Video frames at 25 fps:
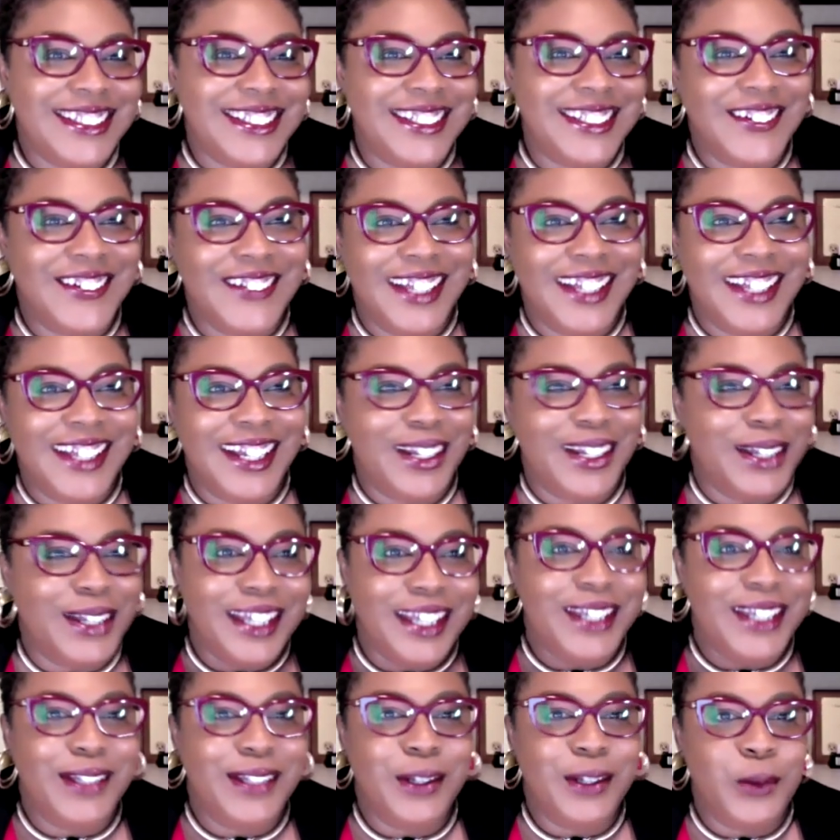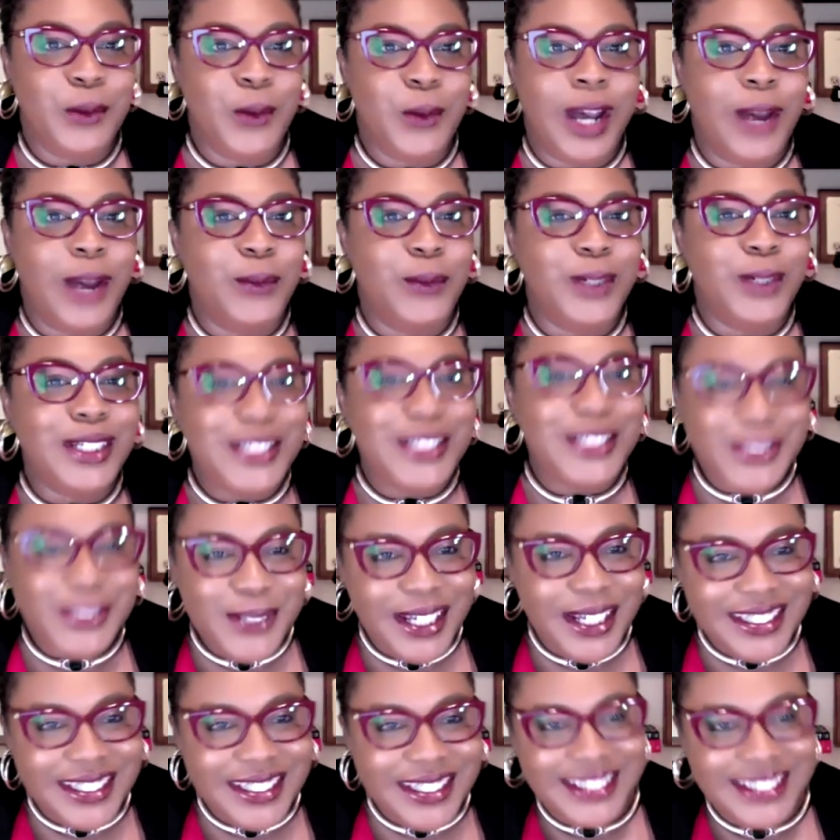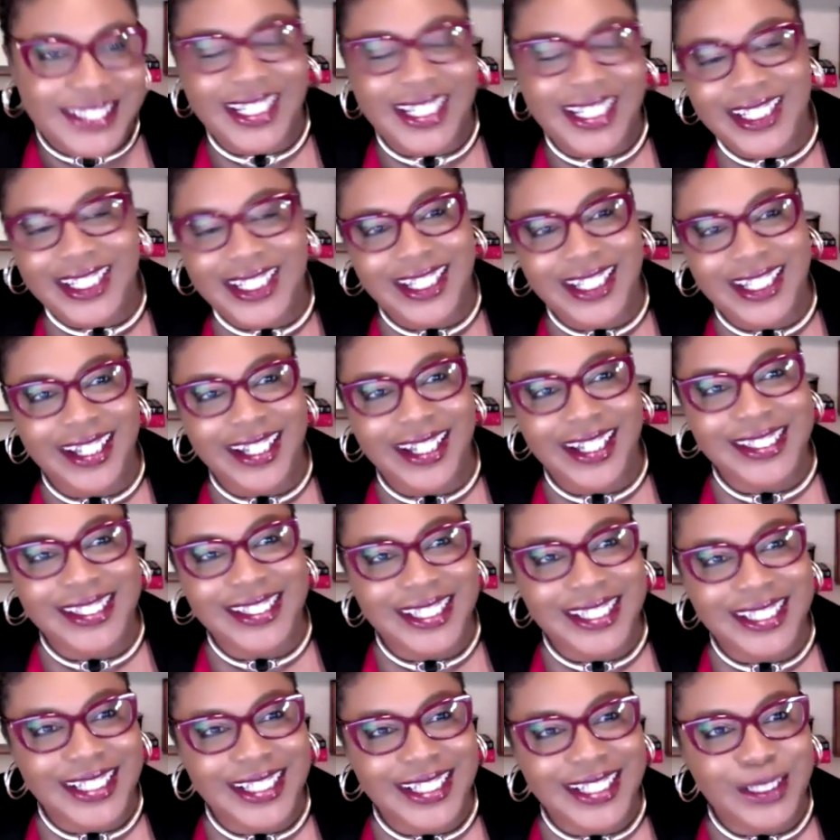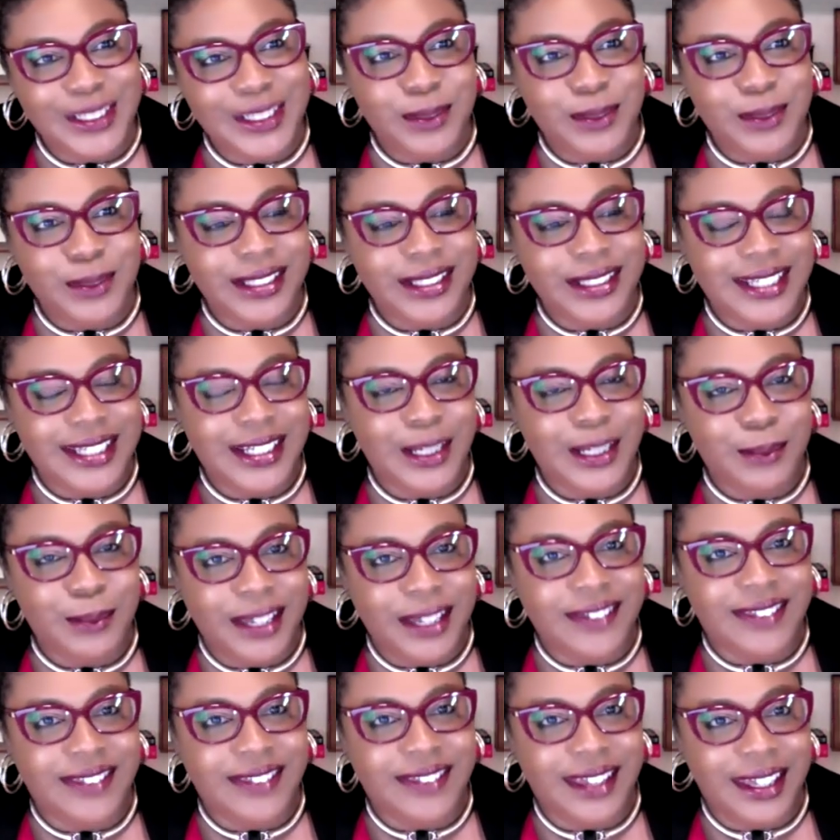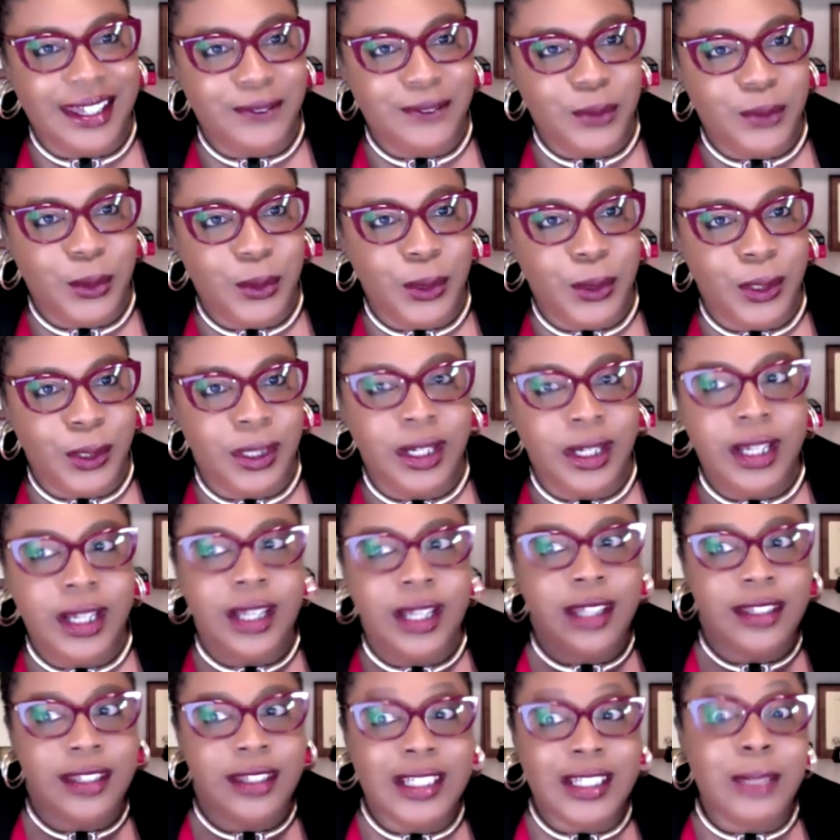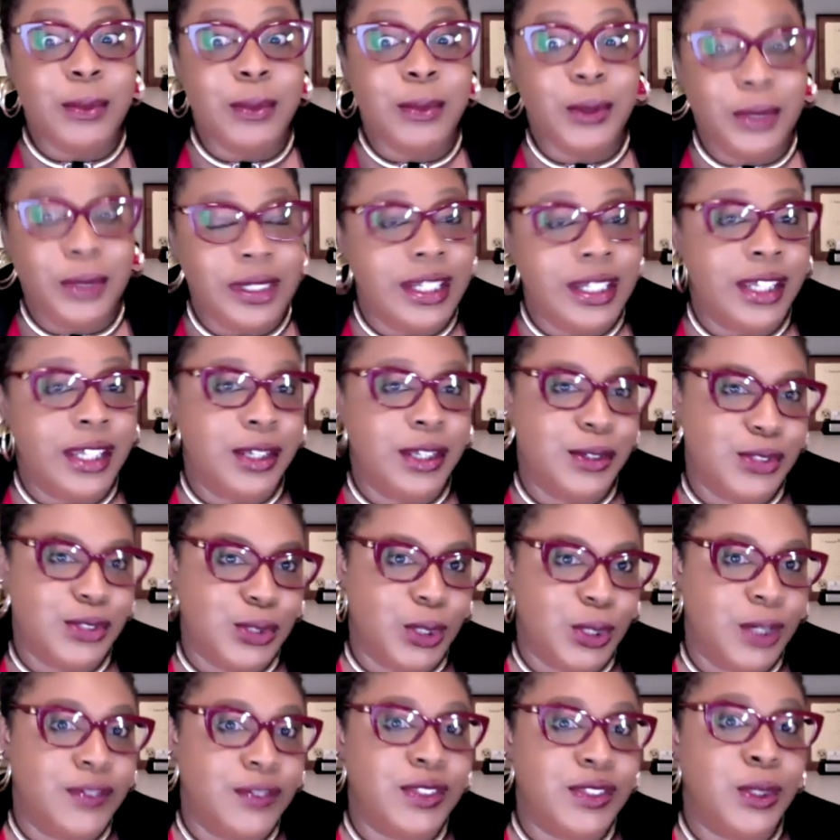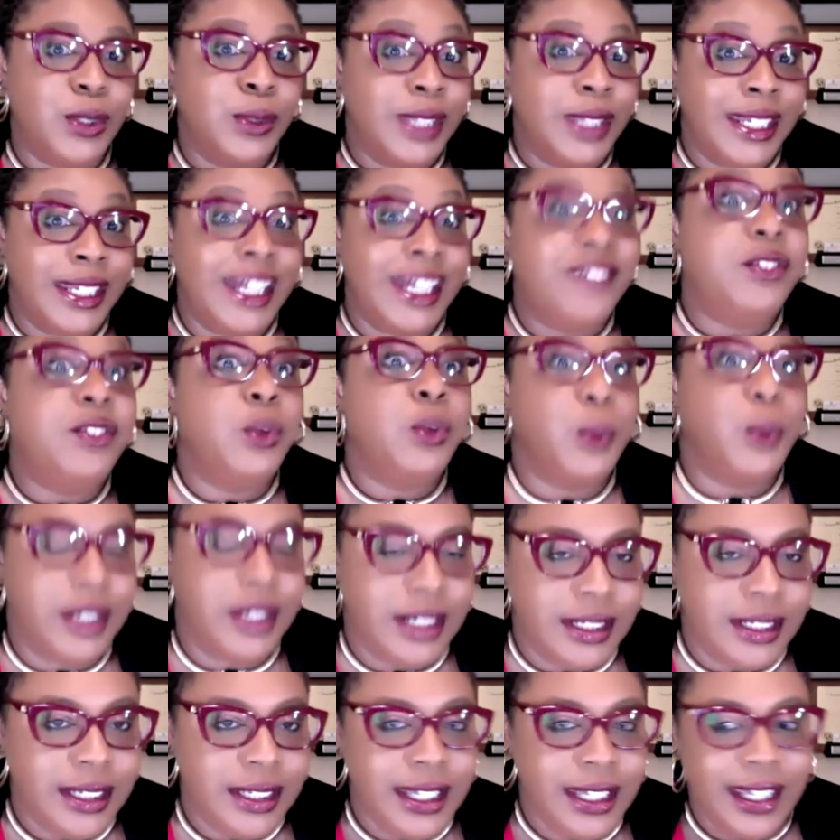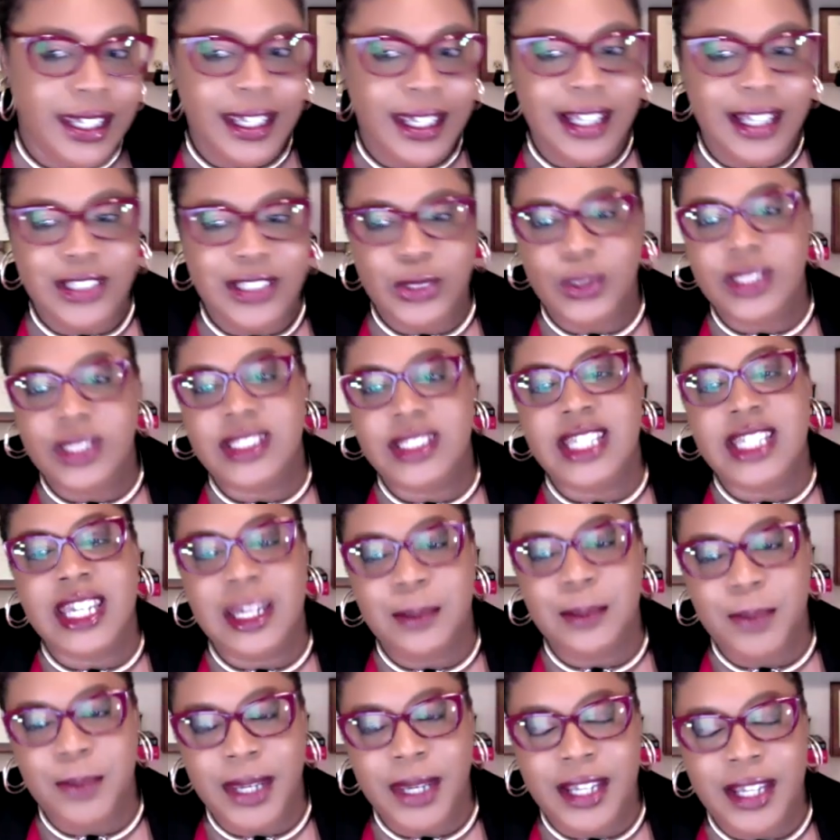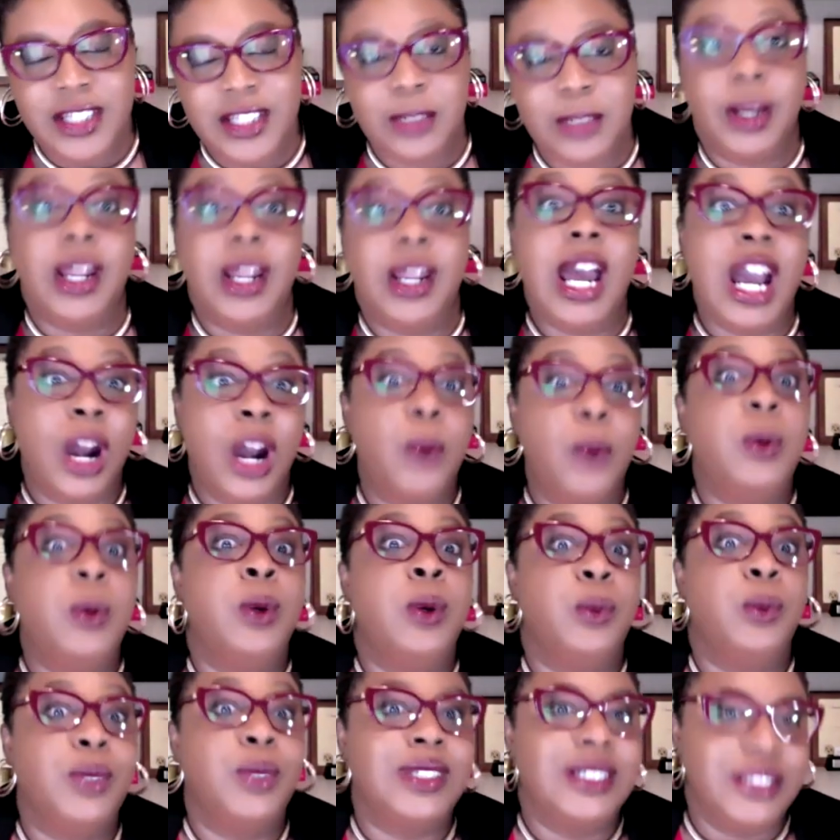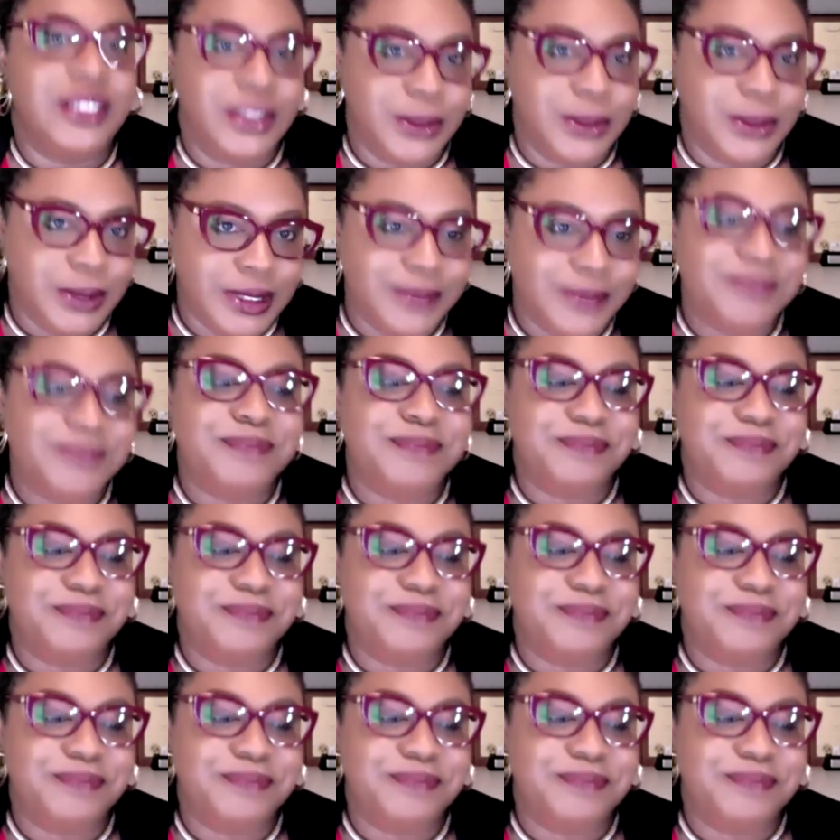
So why would you hesitate to get something set up like that for the community that you serve so that everyone is on the same page about how we're really doing?